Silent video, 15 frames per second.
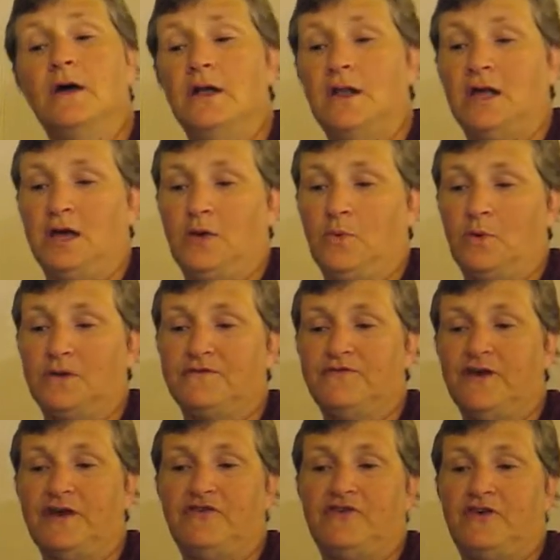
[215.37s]
like one
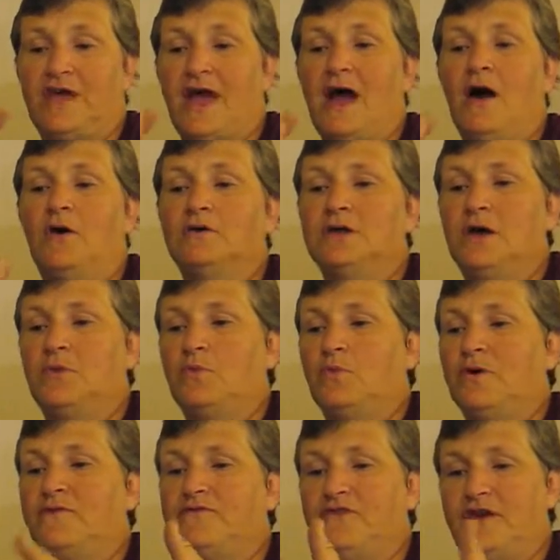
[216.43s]
facing out and
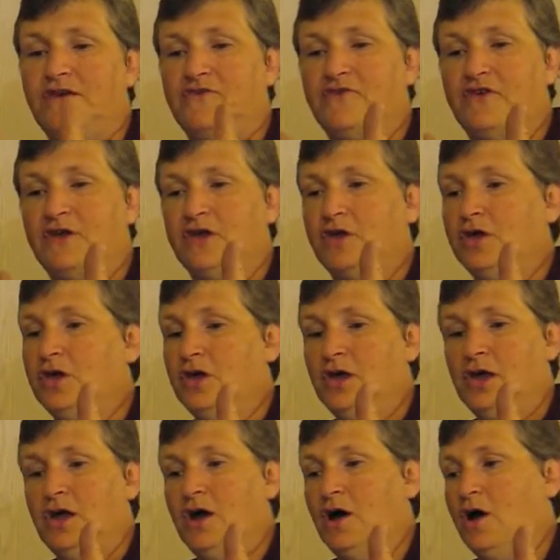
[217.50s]
one facing
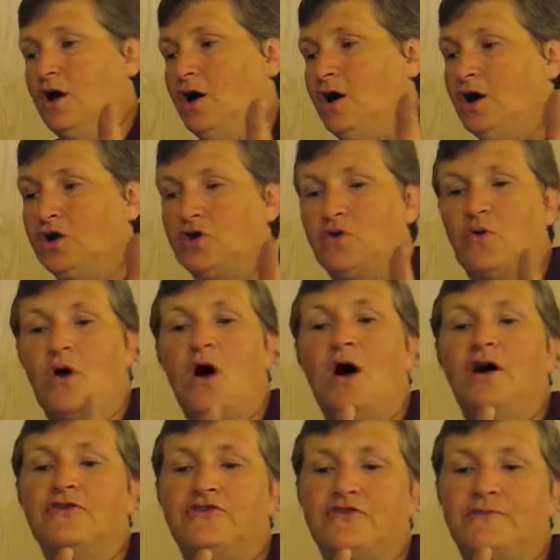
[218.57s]

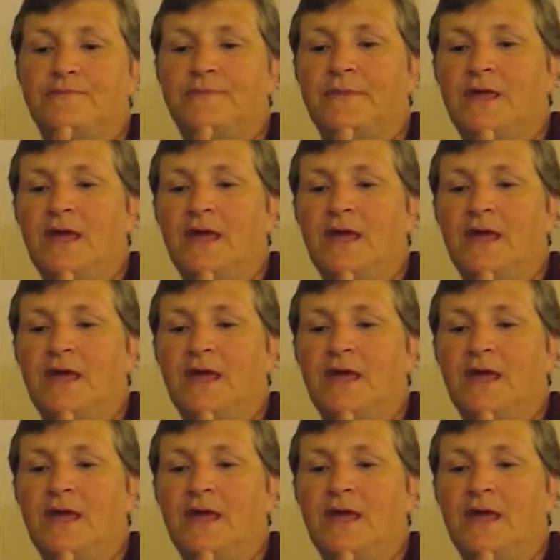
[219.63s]
across.